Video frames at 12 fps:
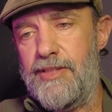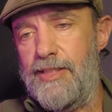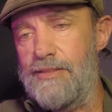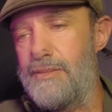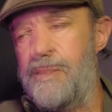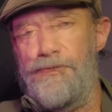
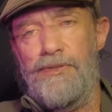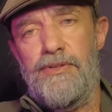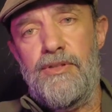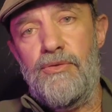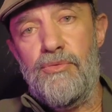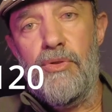like
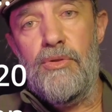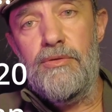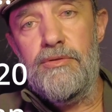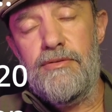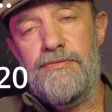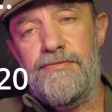30
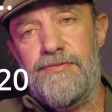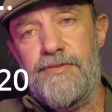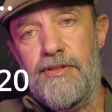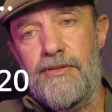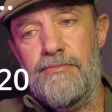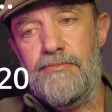rolls of
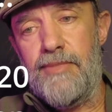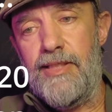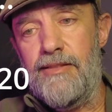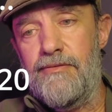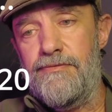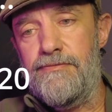film
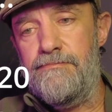and